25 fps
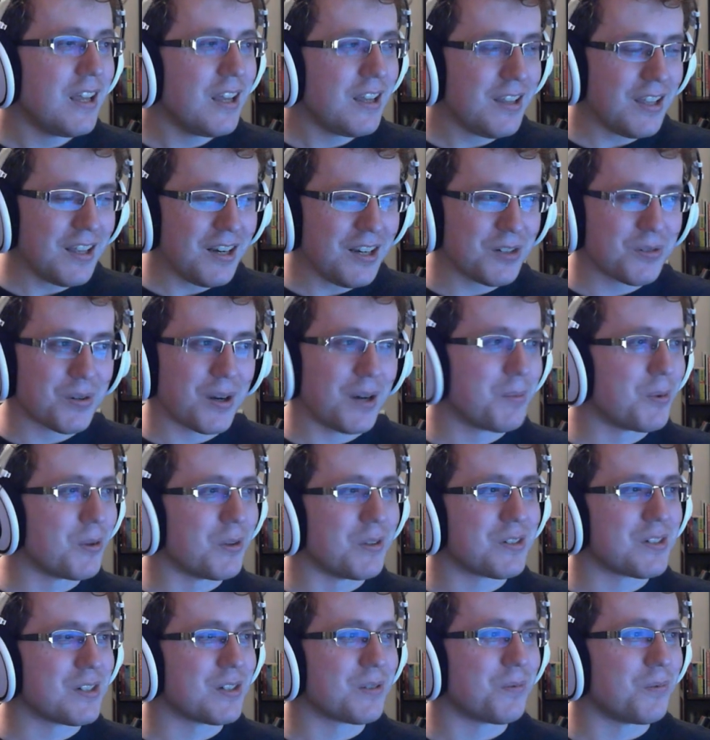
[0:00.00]
Yeti tribal
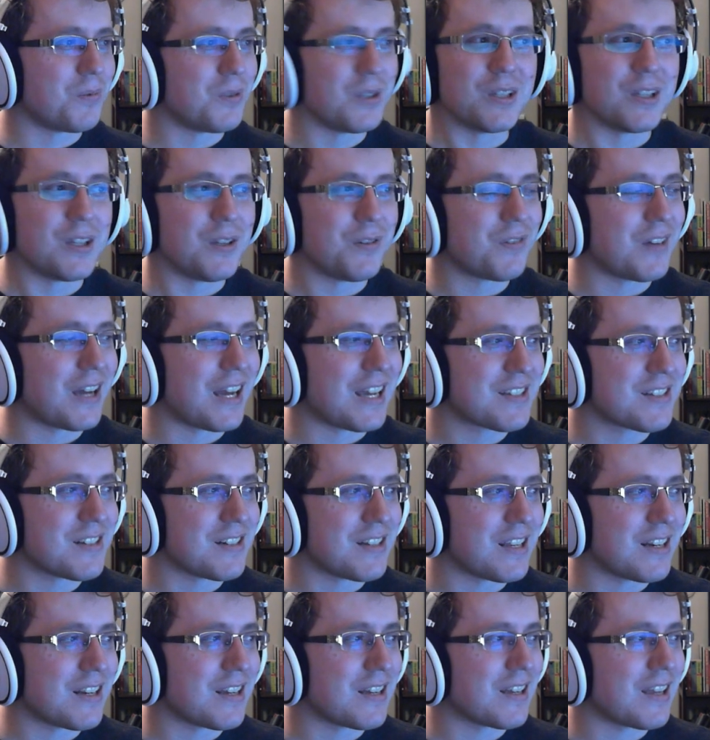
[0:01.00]
is just really
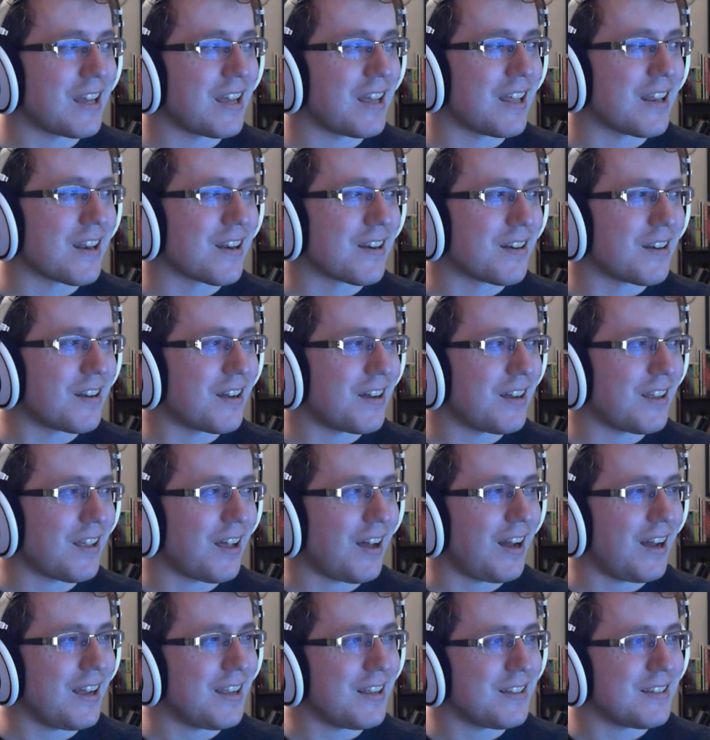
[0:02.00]
fascinating, and
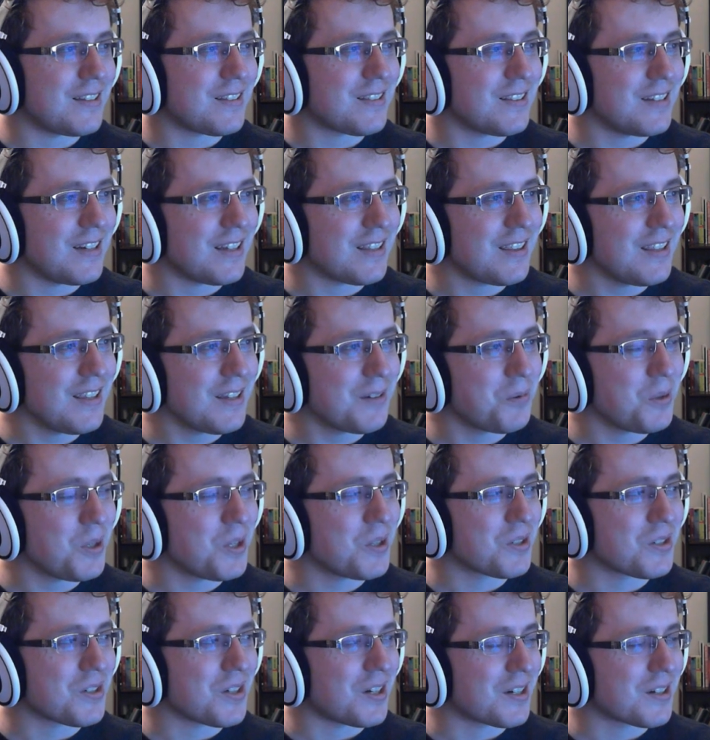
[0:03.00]
I think we
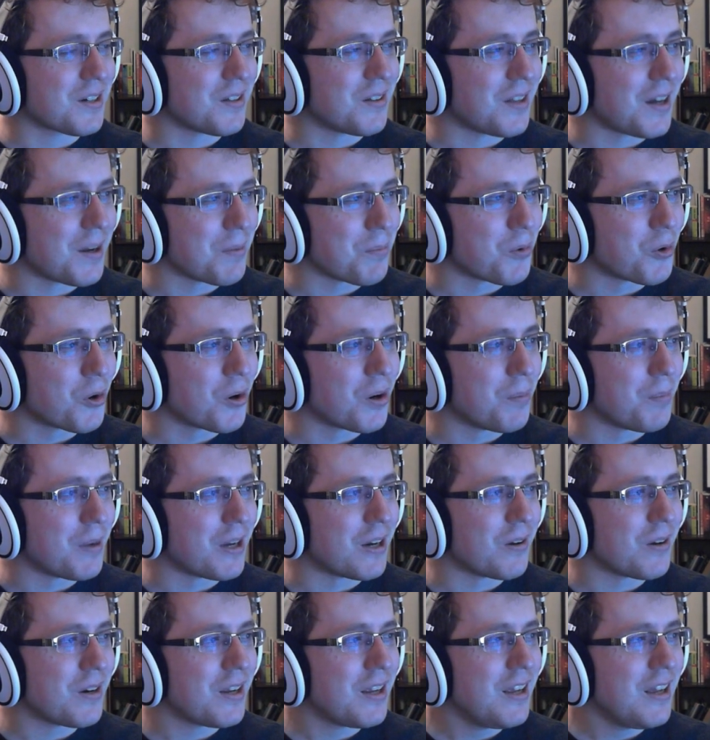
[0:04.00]
could talk a lot more
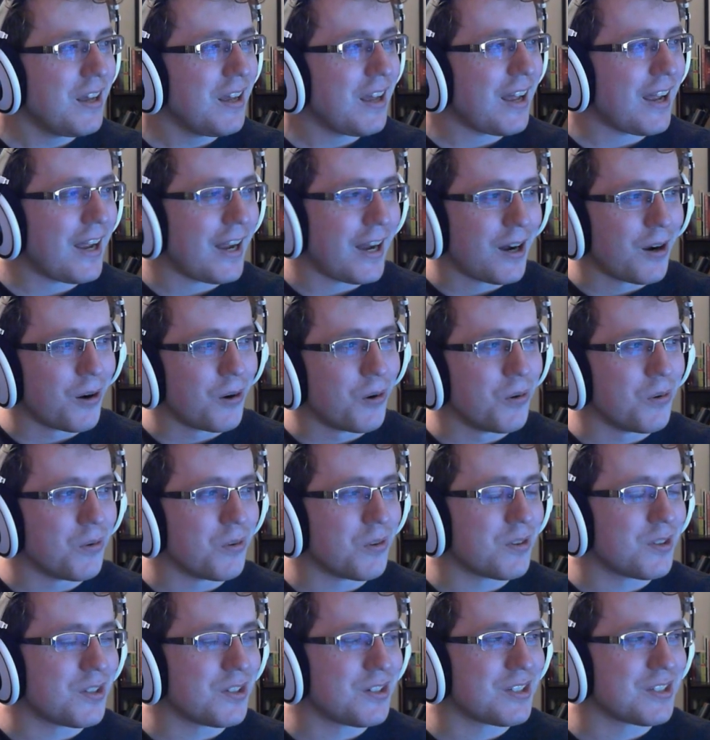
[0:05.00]
about how
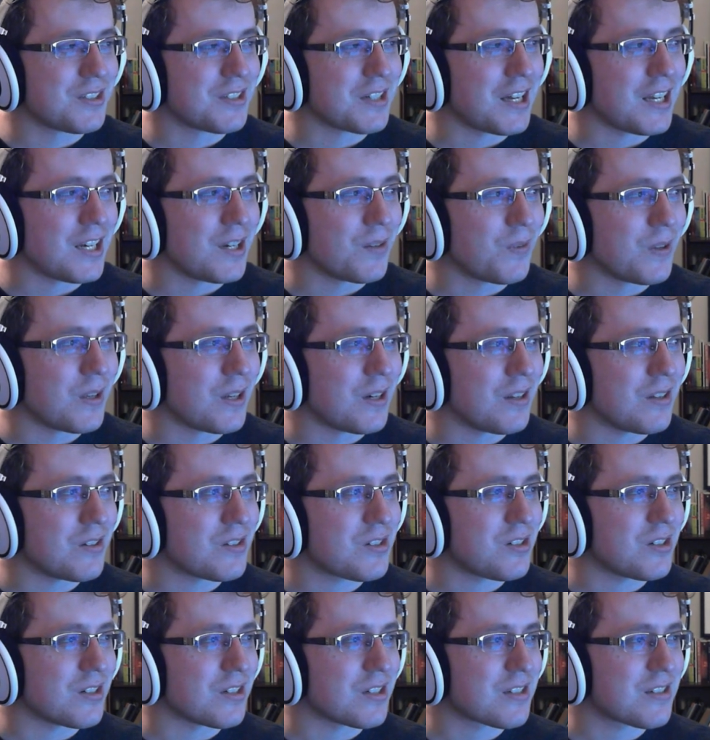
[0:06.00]
the design of it is
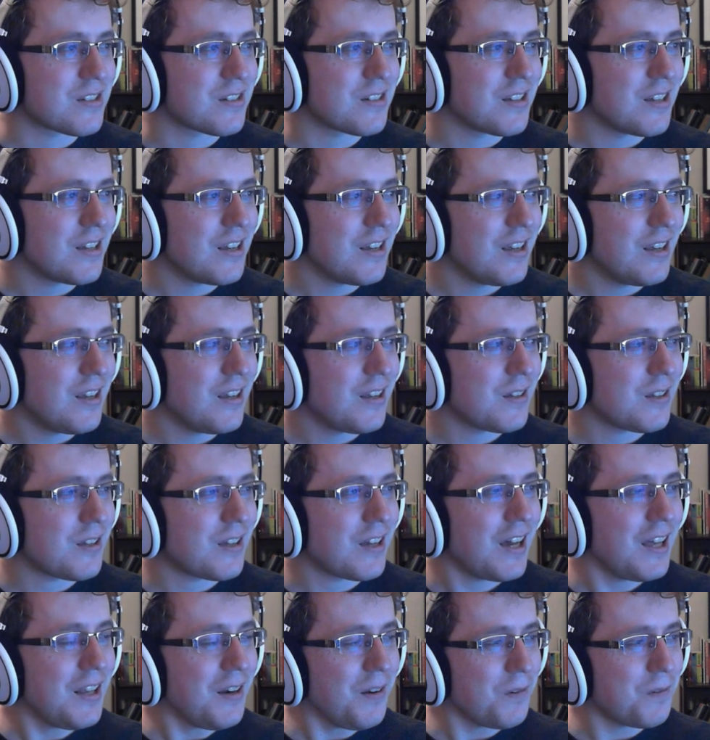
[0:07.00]
just
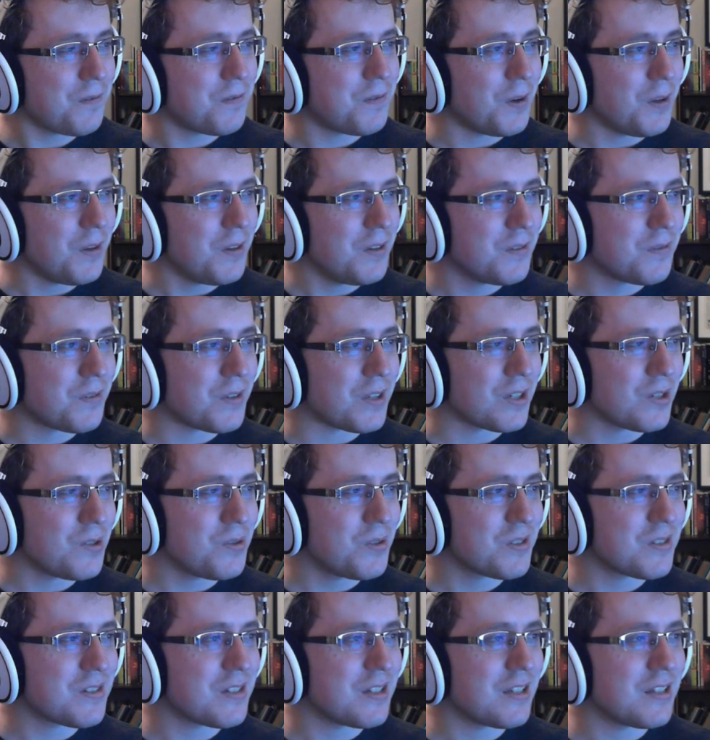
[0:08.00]
kind of full of
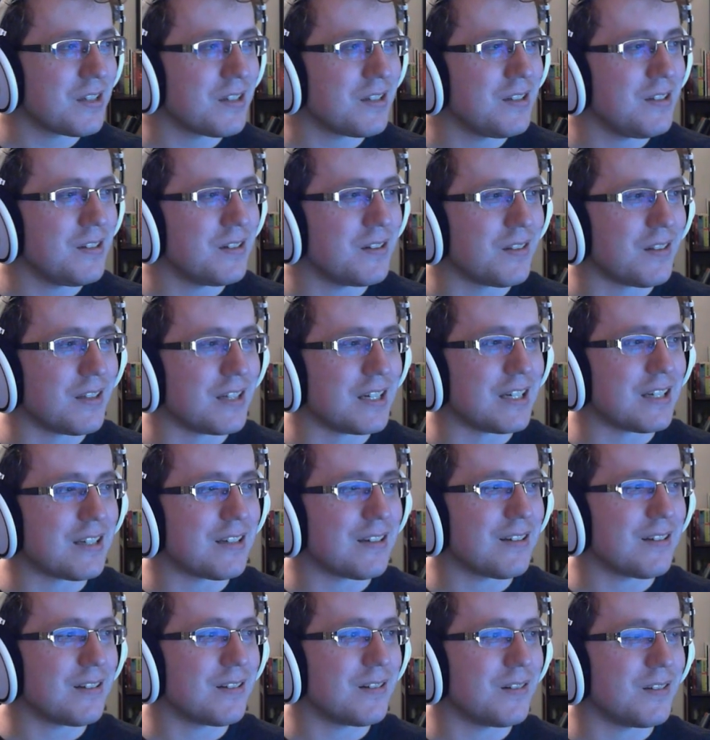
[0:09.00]
interesting
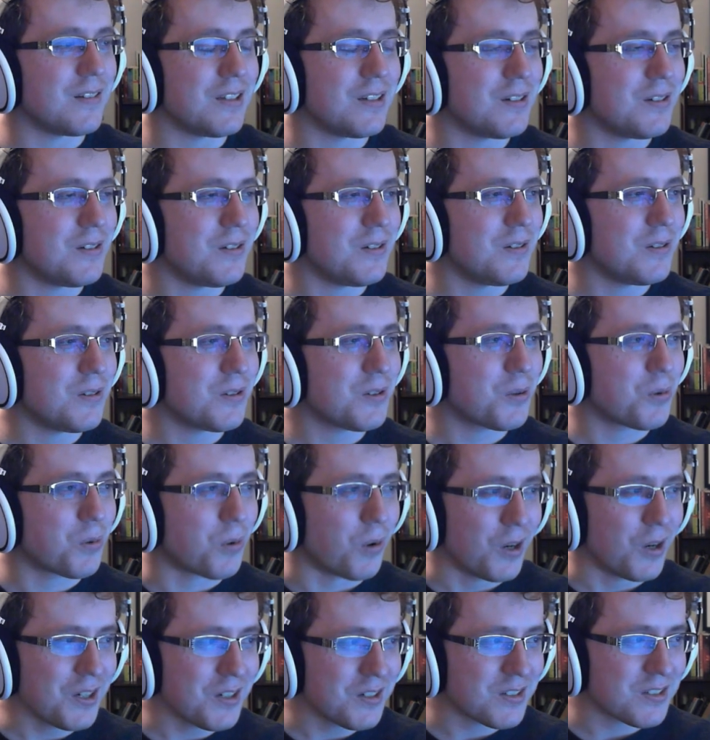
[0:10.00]
like little
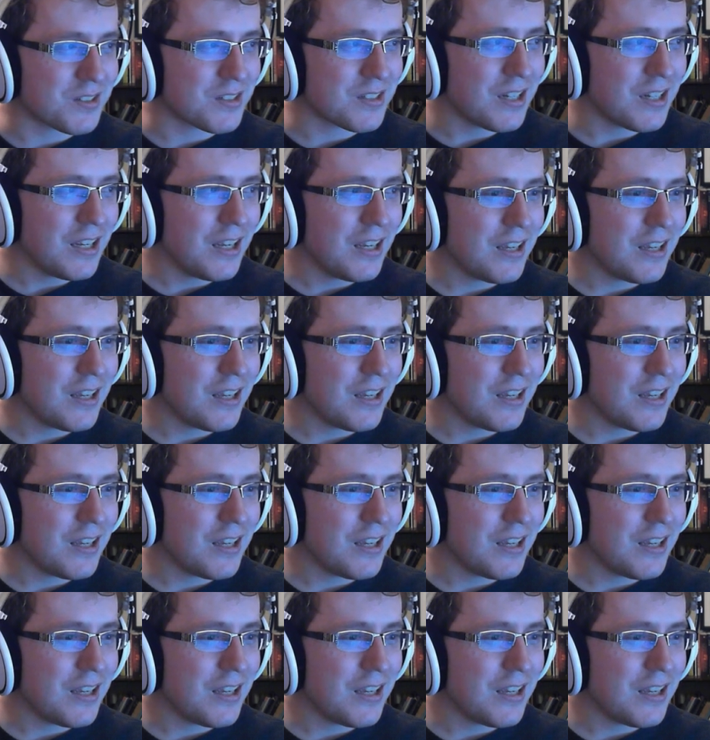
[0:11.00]
quirks.